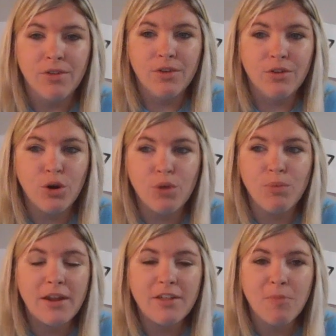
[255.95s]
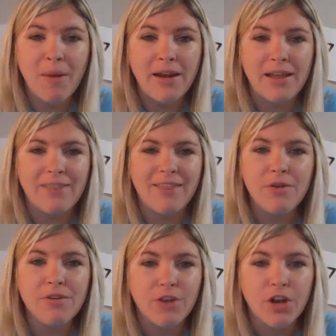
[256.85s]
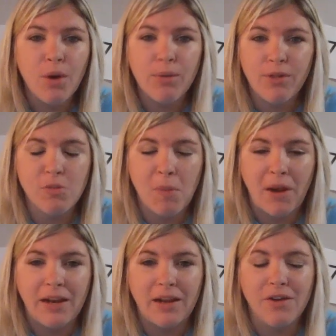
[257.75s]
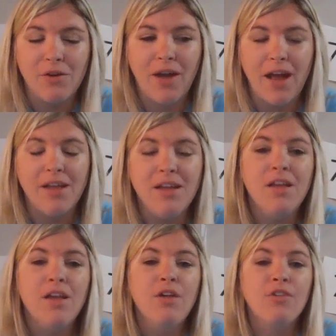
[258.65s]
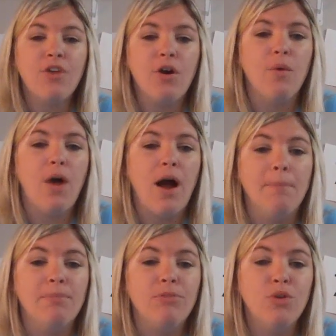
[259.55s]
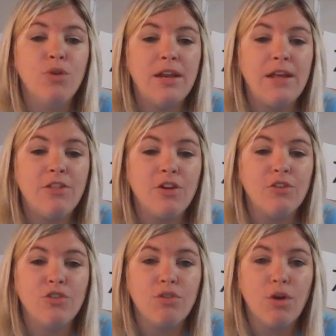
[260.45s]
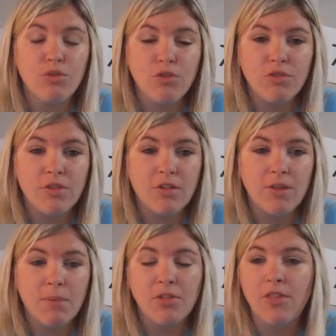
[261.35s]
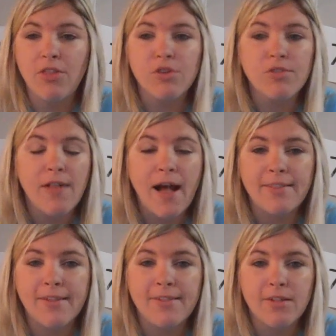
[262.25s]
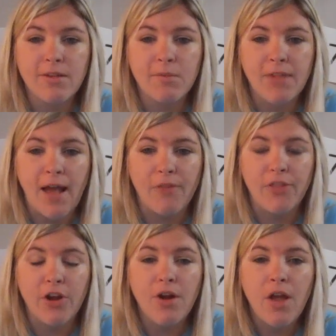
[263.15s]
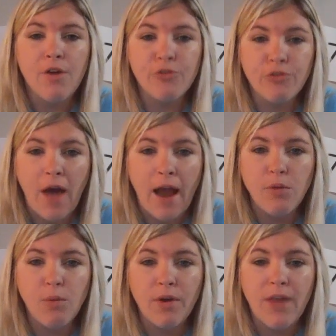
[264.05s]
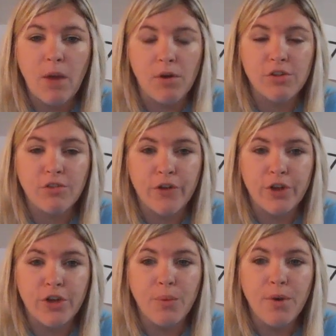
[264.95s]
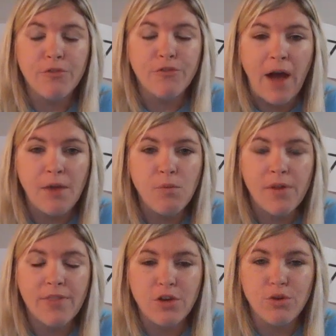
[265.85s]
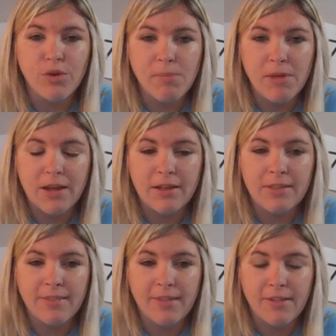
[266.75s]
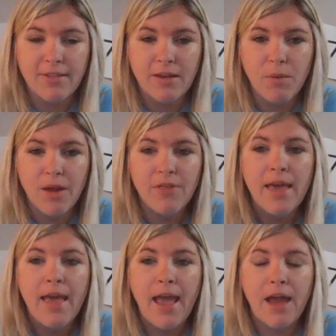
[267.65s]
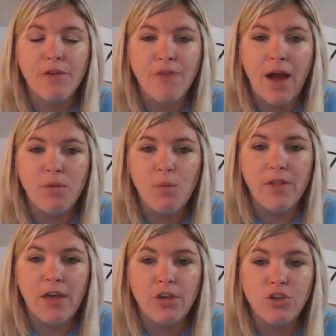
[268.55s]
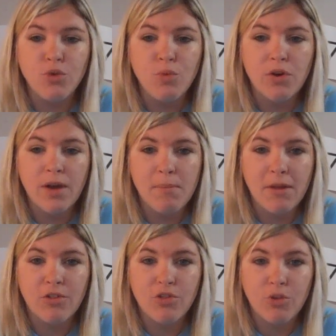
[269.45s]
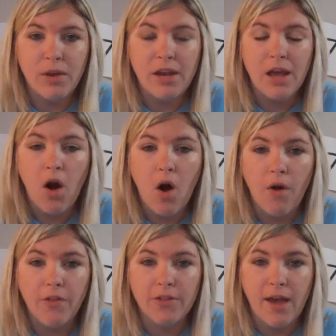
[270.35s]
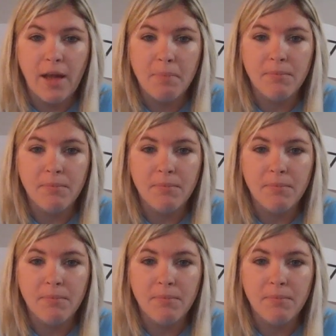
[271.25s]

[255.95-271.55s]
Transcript: You're already spending it. They don't even know they're spending it, okay? So you can either do those two systems. There's lots of systems out there. Find one that works for you. Find one that you can be consistent with and find one that you will commit to doing it all the time.